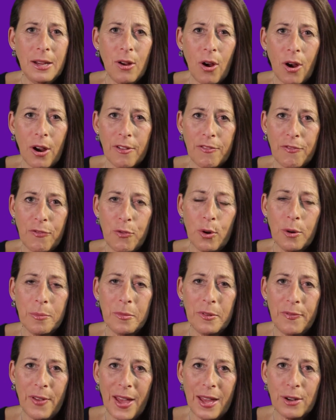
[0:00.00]
are a form
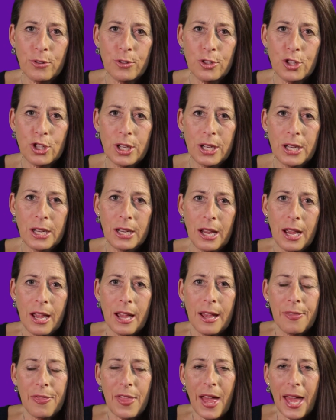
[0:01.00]
of energy
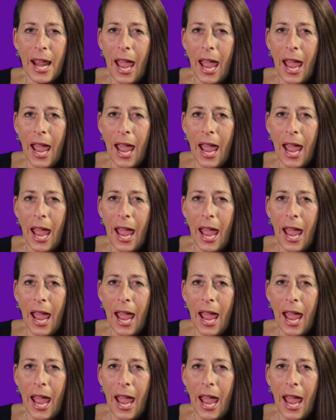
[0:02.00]
that